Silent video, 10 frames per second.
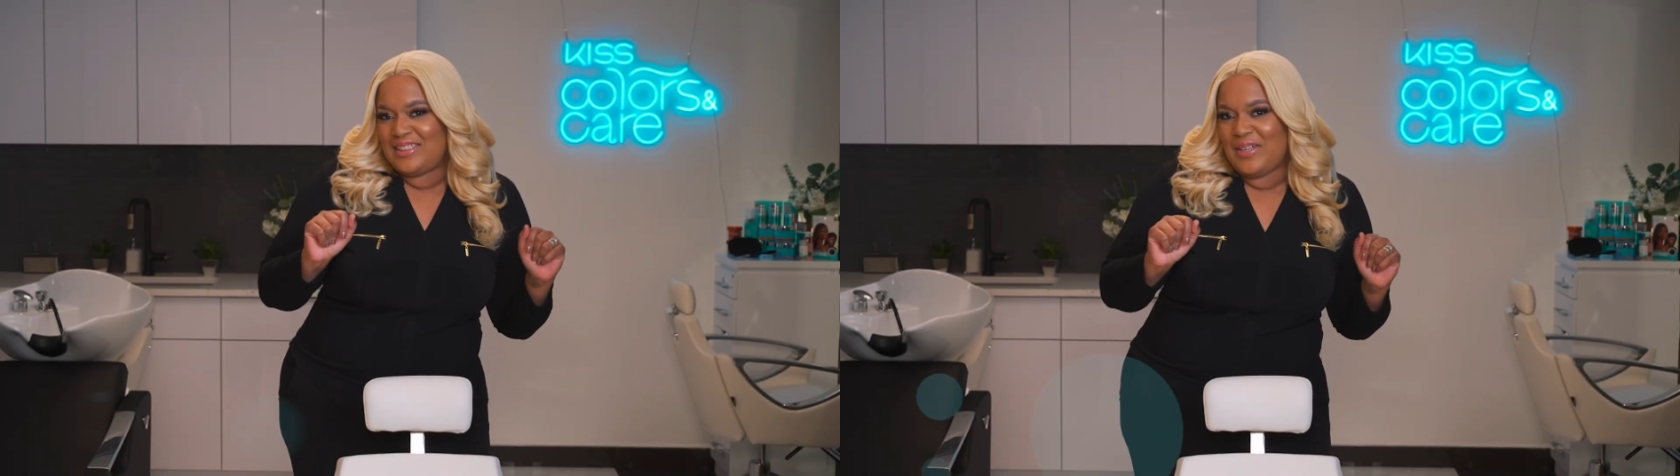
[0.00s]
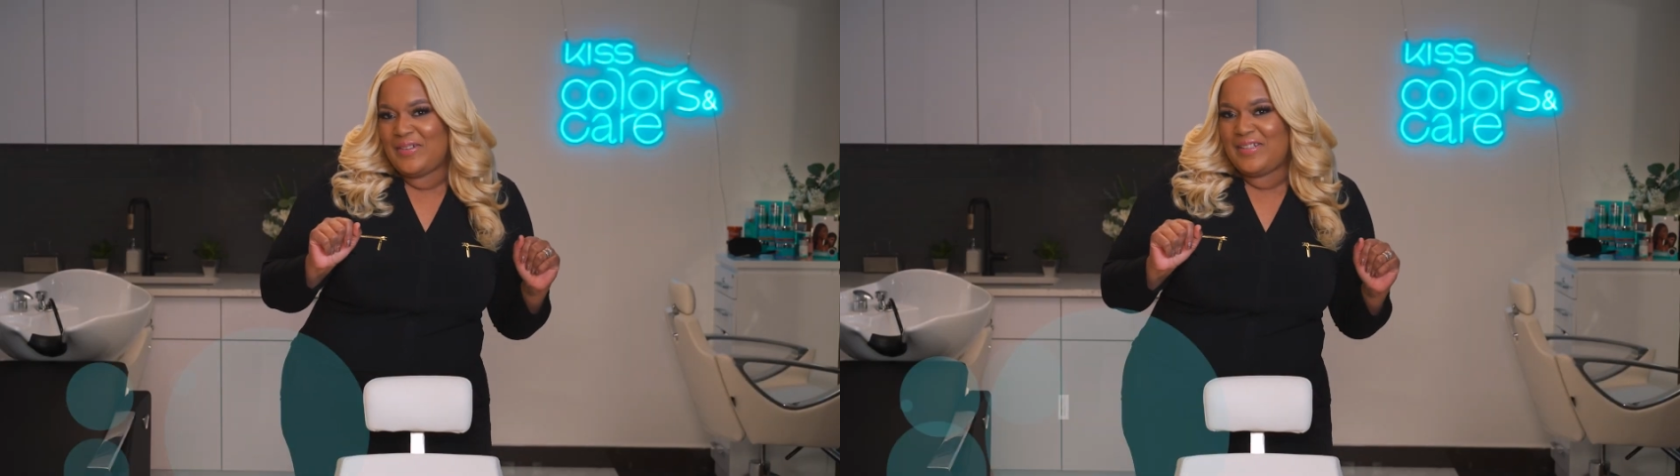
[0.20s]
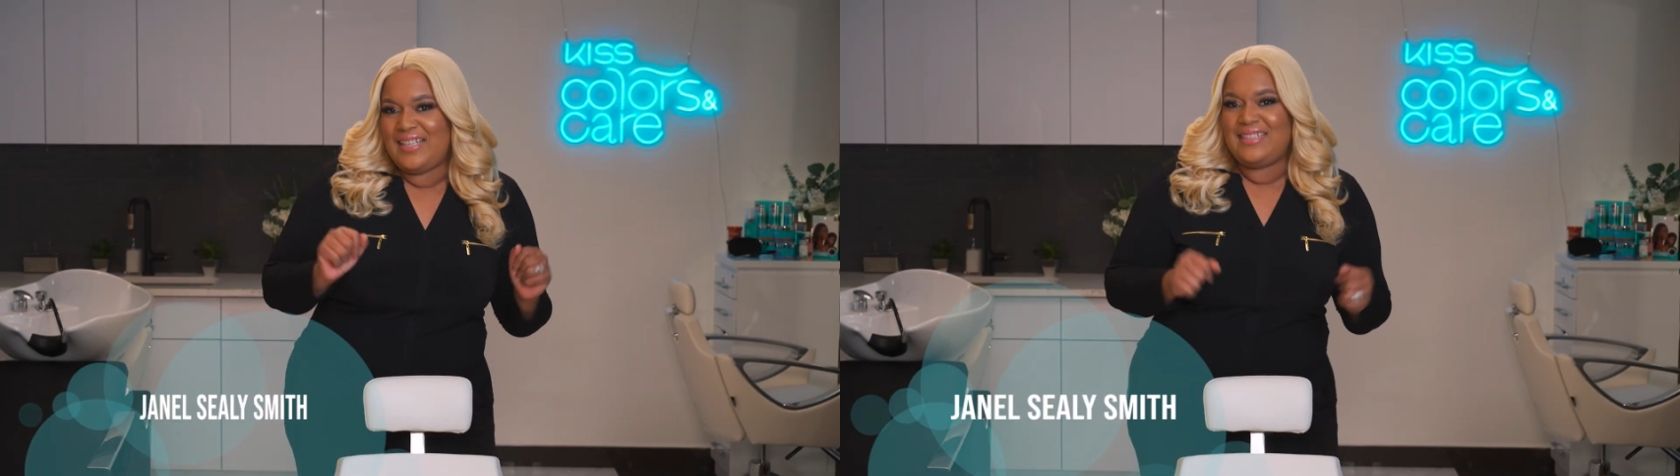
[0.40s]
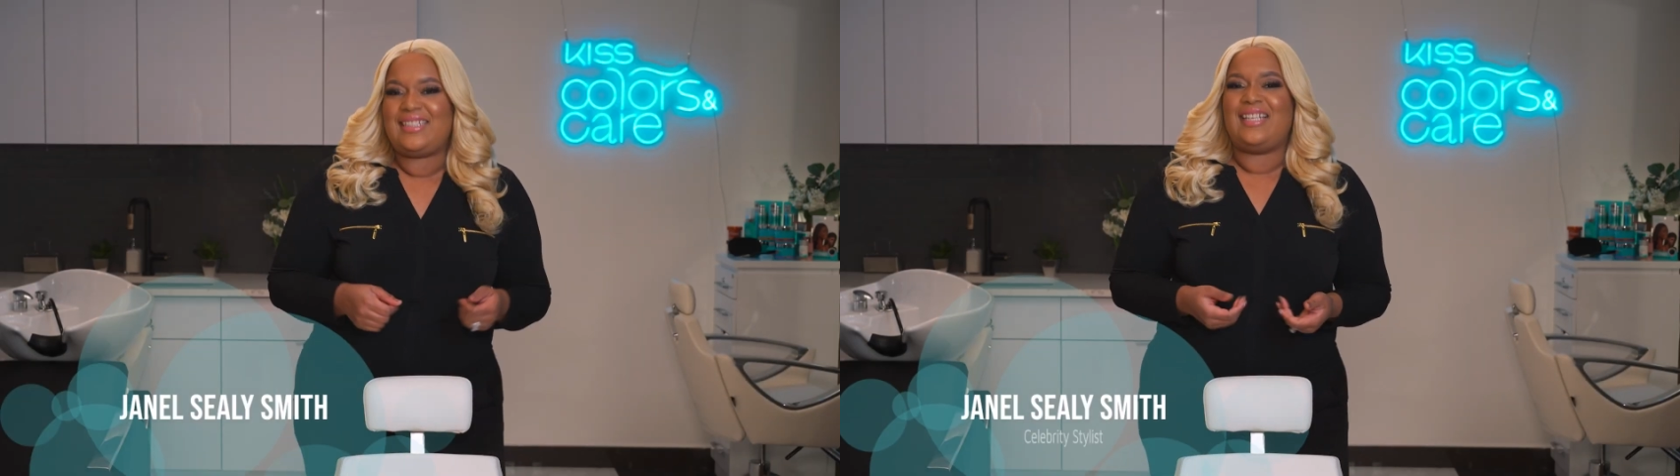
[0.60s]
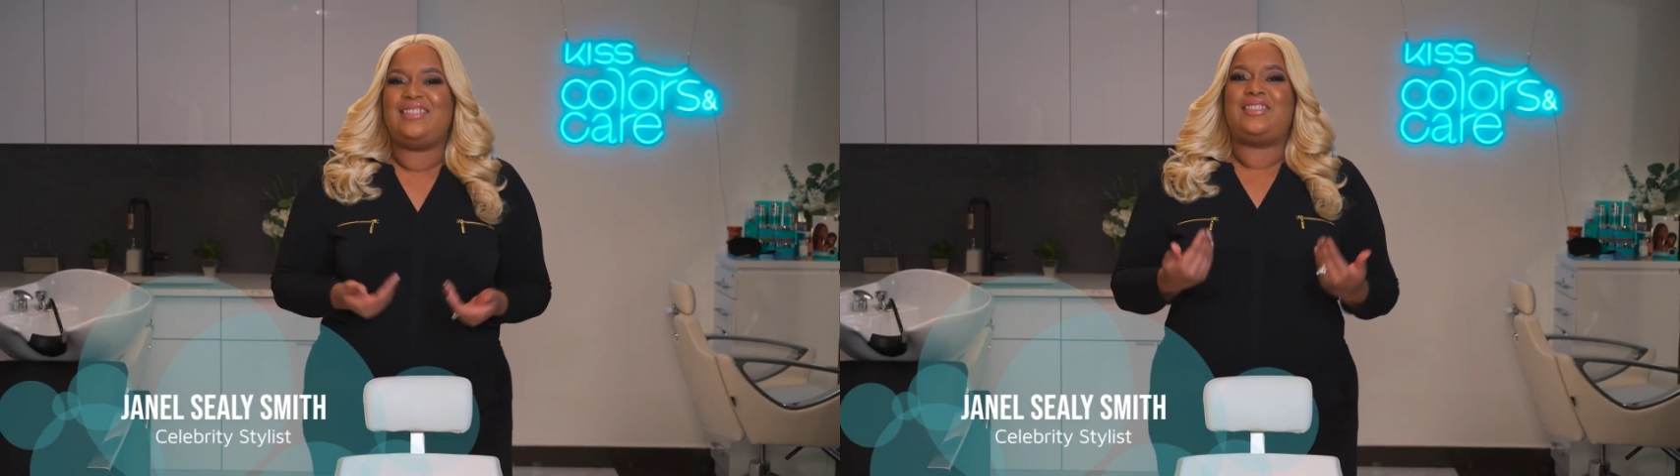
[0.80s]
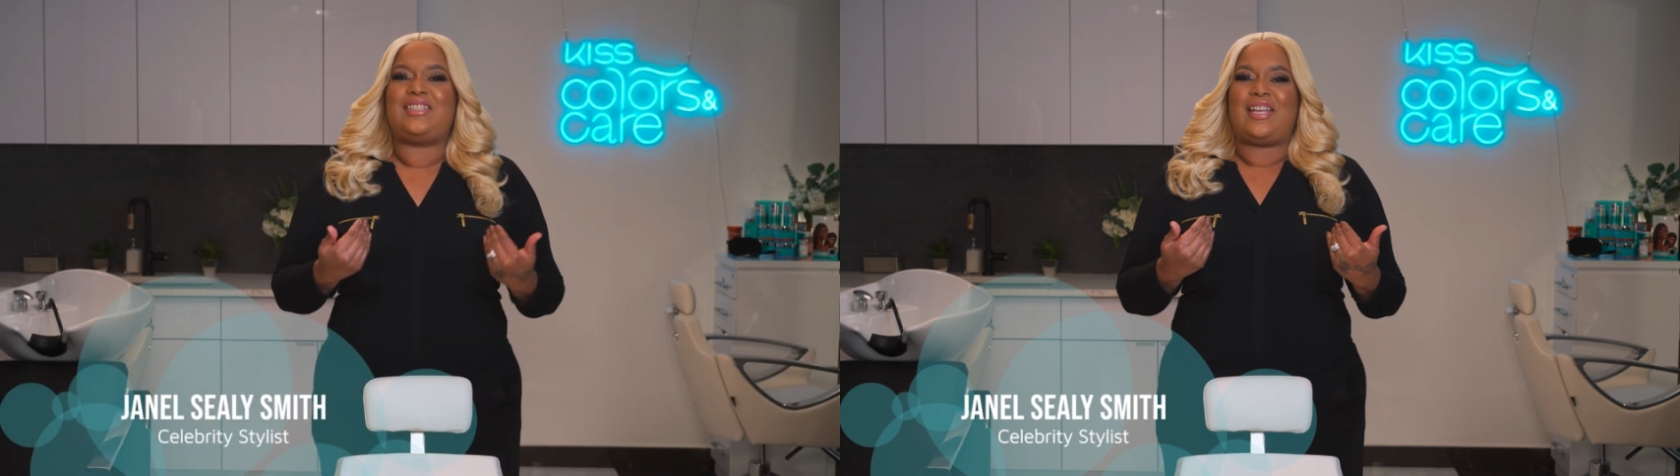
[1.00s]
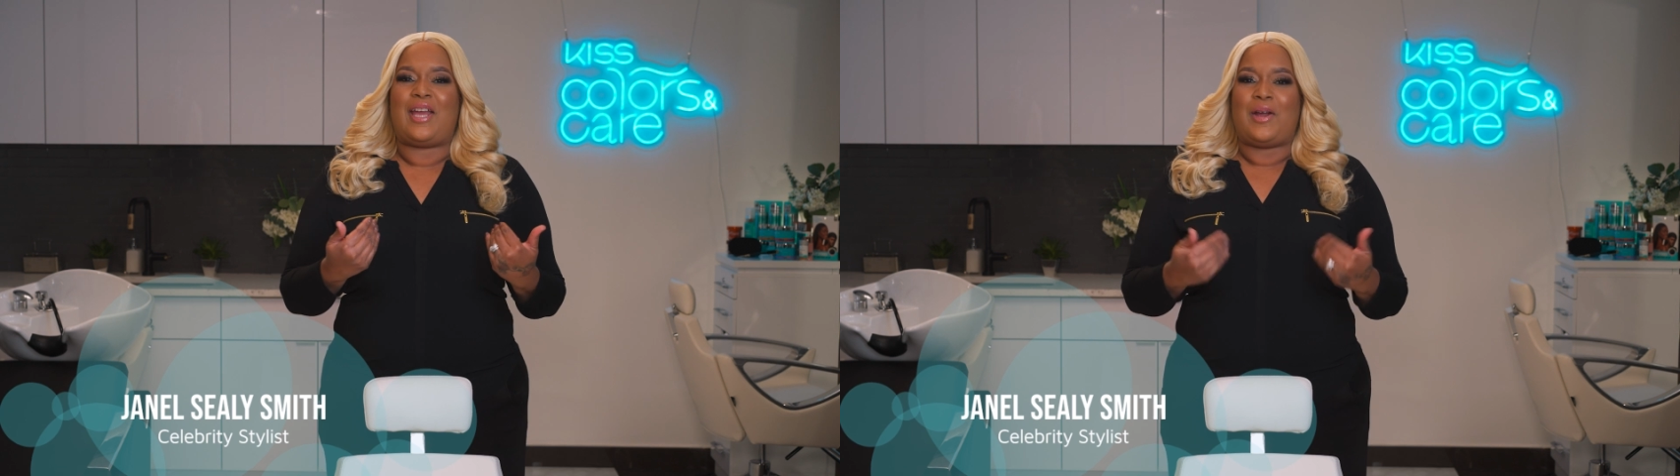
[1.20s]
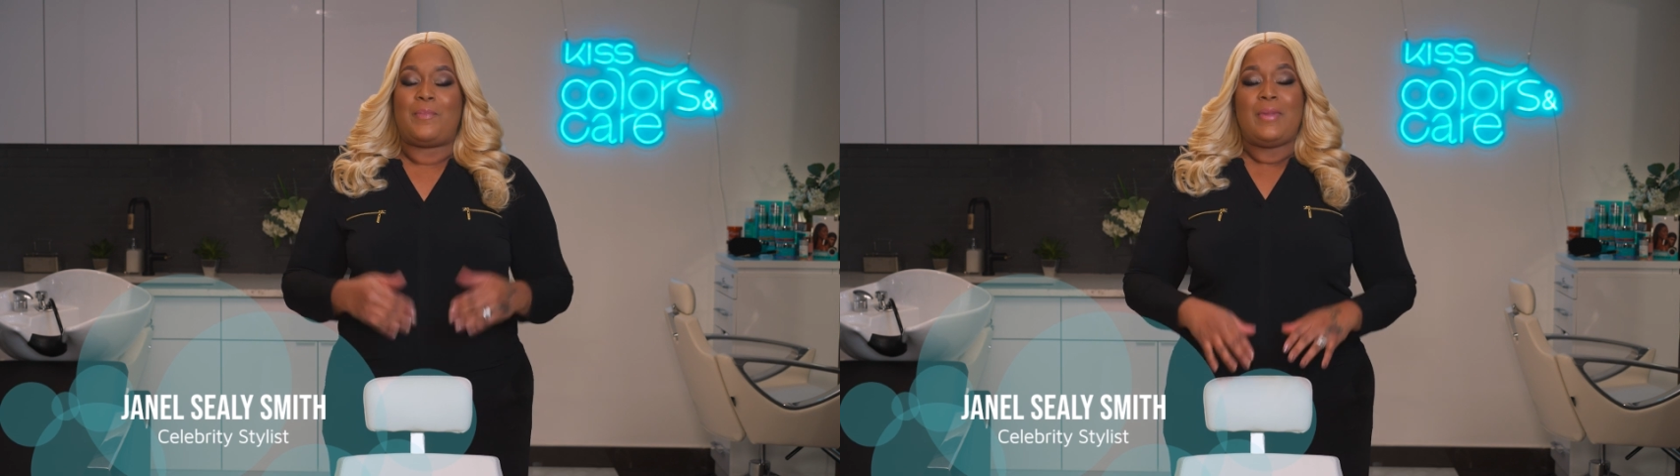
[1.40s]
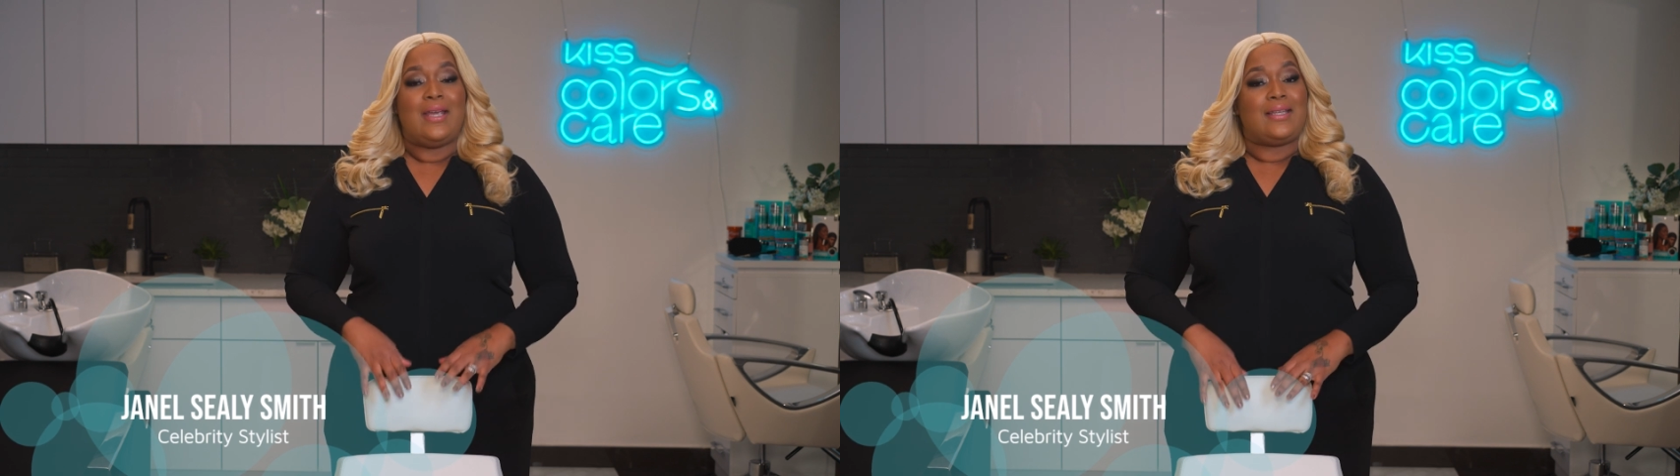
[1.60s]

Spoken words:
Cuties, it's Janelle,